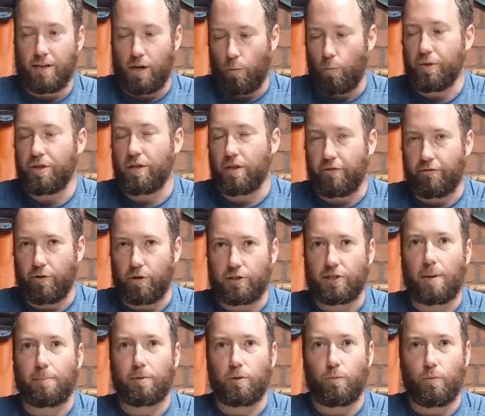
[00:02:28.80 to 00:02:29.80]
within the first
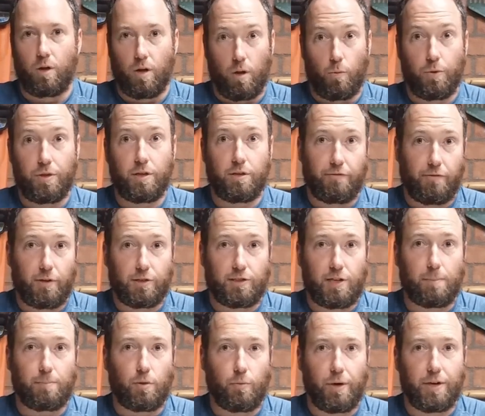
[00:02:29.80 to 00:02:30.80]
couple of